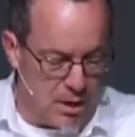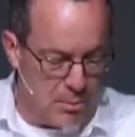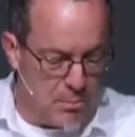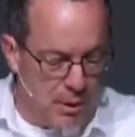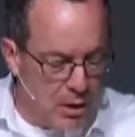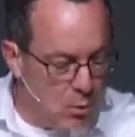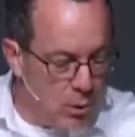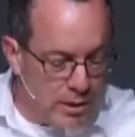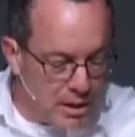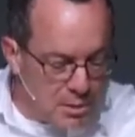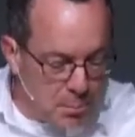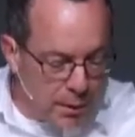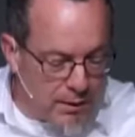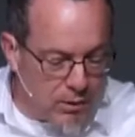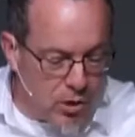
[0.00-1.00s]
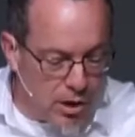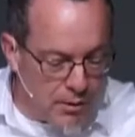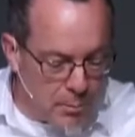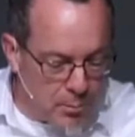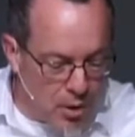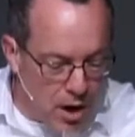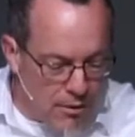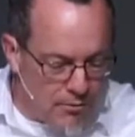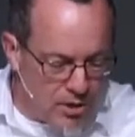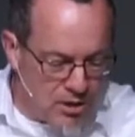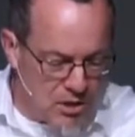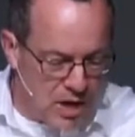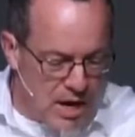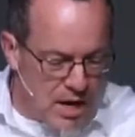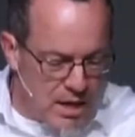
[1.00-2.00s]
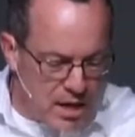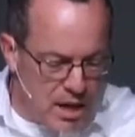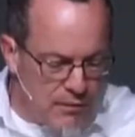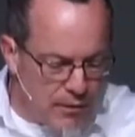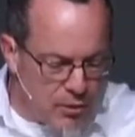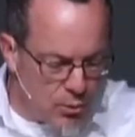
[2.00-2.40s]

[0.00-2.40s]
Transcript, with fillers: being witnessed by the law and the prophets, even